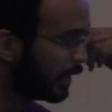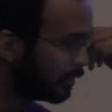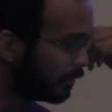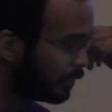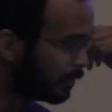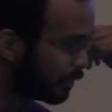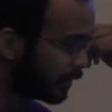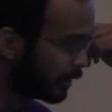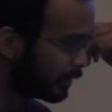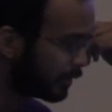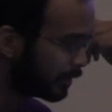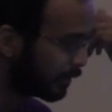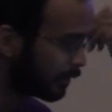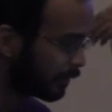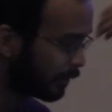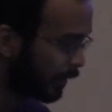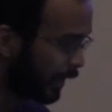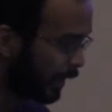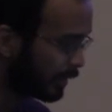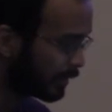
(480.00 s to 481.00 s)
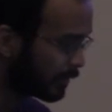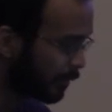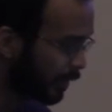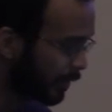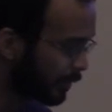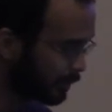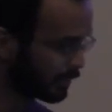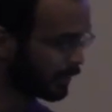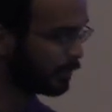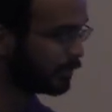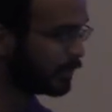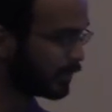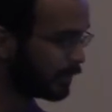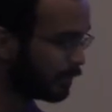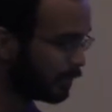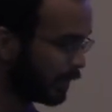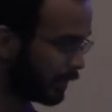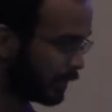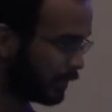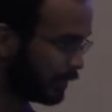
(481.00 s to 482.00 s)
new ones. So if we had some other
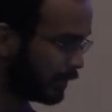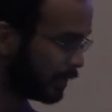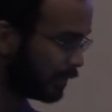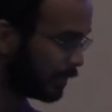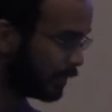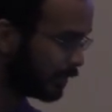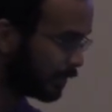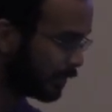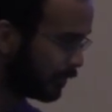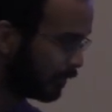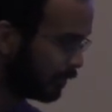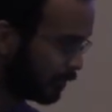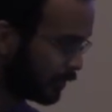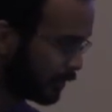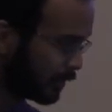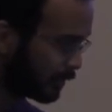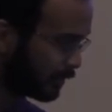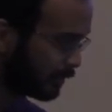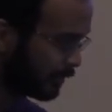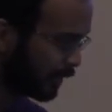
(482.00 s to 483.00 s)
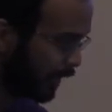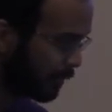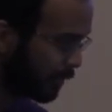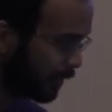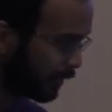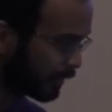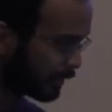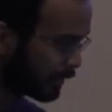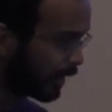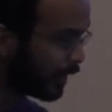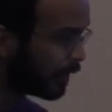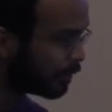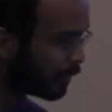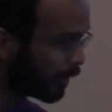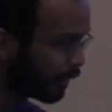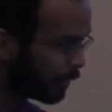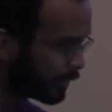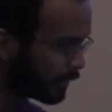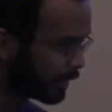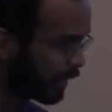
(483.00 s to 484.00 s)
subsystem next year, you would just type out the same
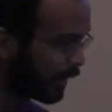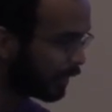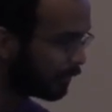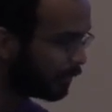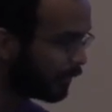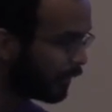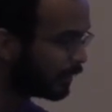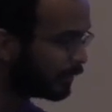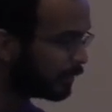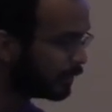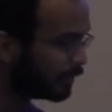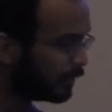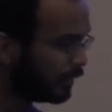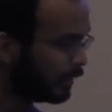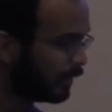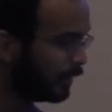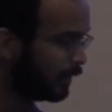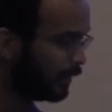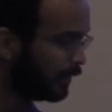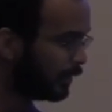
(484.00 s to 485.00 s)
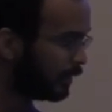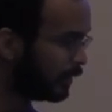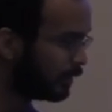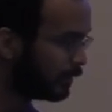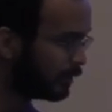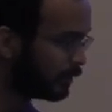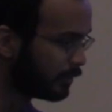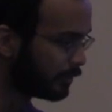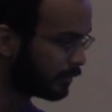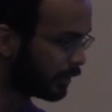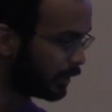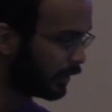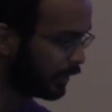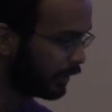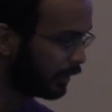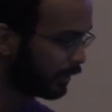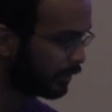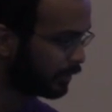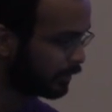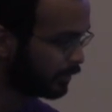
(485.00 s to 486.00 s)
public static final
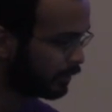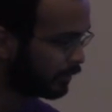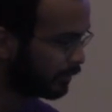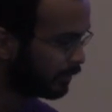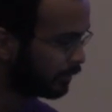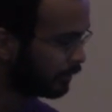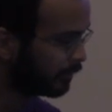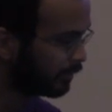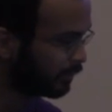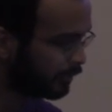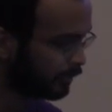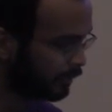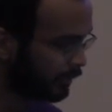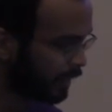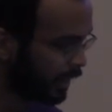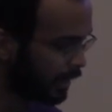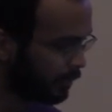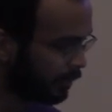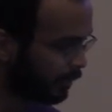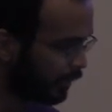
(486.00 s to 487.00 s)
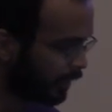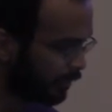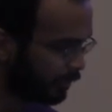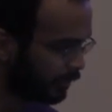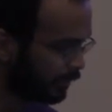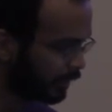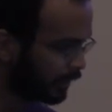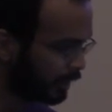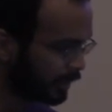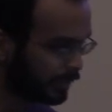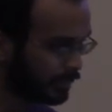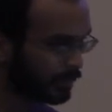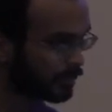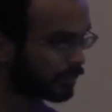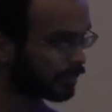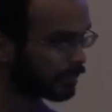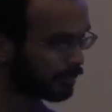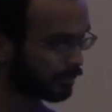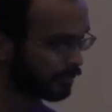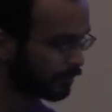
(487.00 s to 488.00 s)
string, name it whatever it
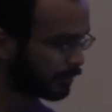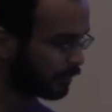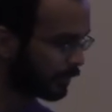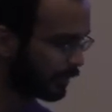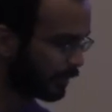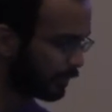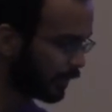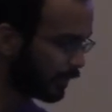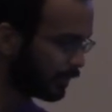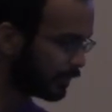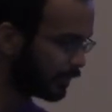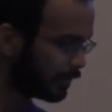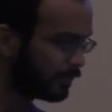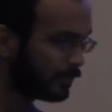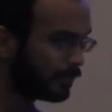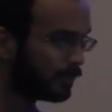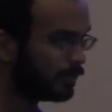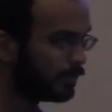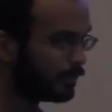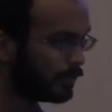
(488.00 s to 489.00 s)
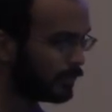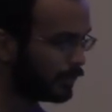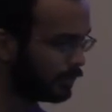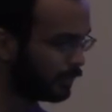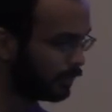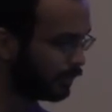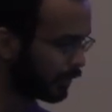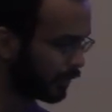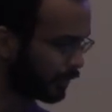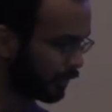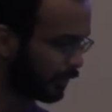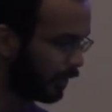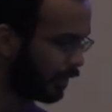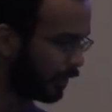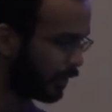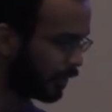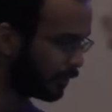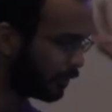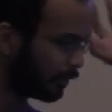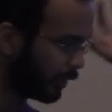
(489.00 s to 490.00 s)
is, we have a shooter,
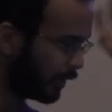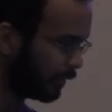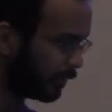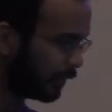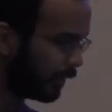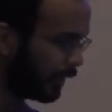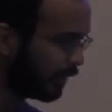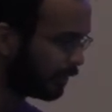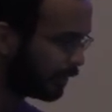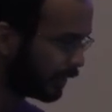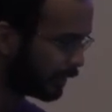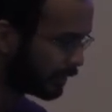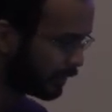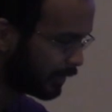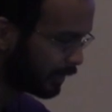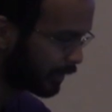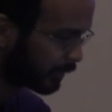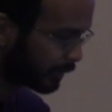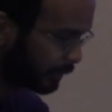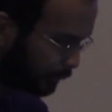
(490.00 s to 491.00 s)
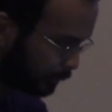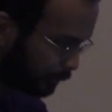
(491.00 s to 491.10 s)
arm, whatever we have next year.